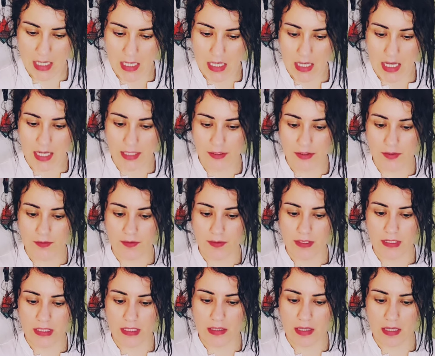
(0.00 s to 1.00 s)
I do
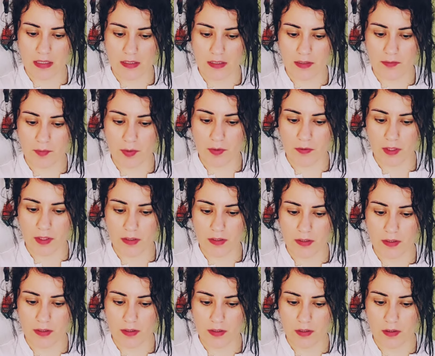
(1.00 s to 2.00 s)
see that
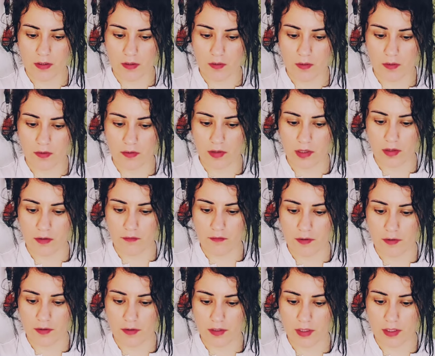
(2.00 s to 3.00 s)
spirit or the
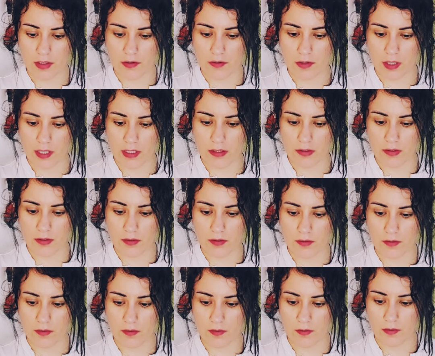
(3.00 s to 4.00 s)
universe is trying
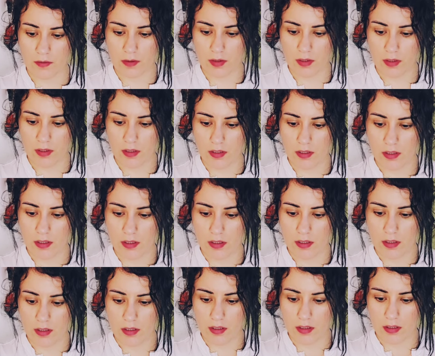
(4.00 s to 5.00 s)
to
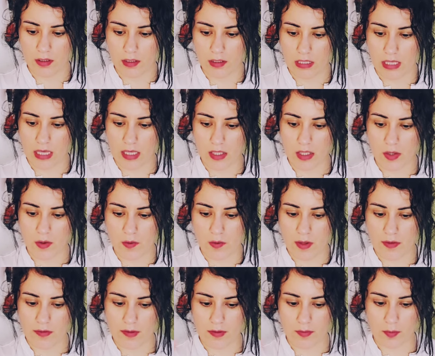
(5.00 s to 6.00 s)
get you
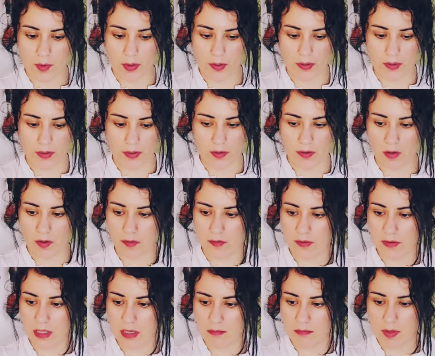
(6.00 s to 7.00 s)
and this person on the
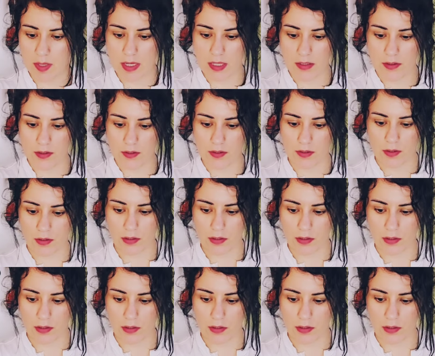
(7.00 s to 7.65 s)
same page.